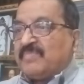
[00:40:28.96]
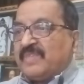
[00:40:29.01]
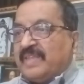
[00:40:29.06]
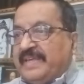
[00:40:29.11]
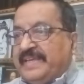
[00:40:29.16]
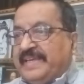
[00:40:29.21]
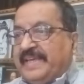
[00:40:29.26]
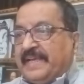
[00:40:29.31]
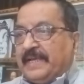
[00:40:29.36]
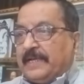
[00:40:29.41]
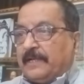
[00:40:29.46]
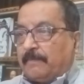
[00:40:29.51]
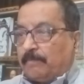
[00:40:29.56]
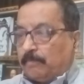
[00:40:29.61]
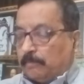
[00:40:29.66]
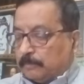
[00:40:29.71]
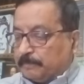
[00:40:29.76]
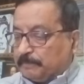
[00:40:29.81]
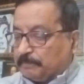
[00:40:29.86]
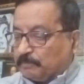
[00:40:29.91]
Here,
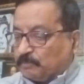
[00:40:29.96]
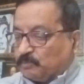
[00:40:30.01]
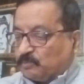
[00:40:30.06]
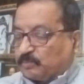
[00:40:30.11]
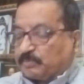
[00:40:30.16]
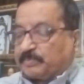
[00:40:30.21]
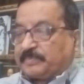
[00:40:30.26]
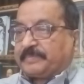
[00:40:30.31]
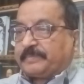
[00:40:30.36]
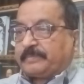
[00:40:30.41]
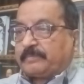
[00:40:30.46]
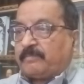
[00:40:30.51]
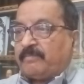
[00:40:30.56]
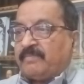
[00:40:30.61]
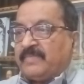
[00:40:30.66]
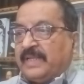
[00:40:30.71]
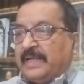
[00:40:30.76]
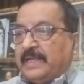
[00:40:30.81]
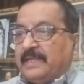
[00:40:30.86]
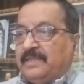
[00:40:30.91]

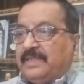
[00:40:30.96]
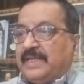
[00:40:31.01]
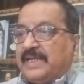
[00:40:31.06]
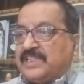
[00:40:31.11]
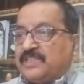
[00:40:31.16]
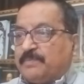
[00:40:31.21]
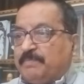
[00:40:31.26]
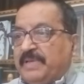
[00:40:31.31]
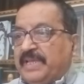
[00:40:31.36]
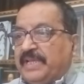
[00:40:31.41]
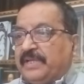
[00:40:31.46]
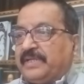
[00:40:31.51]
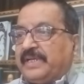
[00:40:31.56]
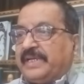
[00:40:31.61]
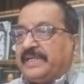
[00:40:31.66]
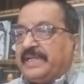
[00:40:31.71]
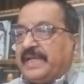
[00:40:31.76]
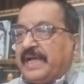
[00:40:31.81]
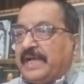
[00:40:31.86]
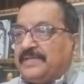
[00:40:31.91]
the
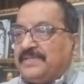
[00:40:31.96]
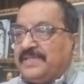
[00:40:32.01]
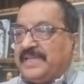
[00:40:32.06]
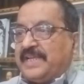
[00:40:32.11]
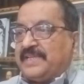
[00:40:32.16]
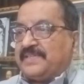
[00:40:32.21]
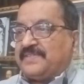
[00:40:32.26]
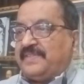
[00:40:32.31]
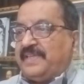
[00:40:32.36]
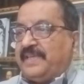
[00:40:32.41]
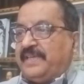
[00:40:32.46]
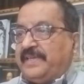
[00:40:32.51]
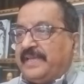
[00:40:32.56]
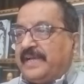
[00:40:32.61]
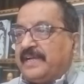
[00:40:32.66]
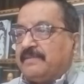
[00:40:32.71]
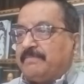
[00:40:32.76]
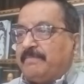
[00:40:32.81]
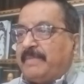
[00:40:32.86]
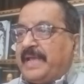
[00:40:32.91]
speaker urges the
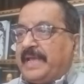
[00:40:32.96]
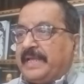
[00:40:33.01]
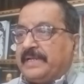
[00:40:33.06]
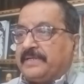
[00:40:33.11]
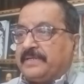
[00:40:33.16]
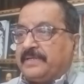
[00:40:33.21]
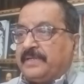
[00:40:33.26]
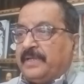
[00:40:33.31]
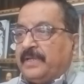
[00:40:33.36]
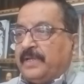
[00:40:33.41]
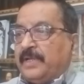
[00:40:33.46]
young man